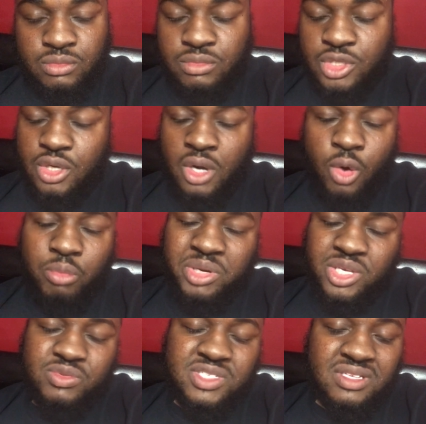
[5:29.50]
You know,
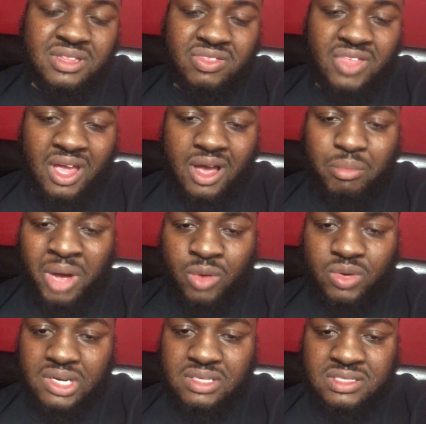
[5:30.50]
but you see the thing
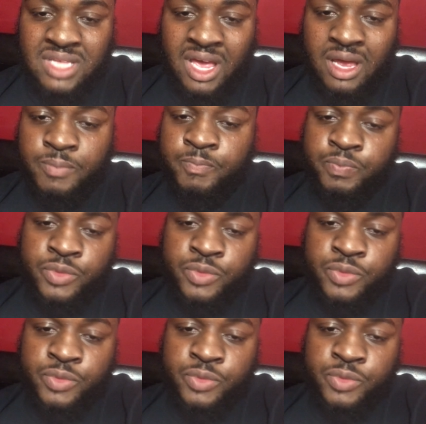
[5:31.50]
about it is that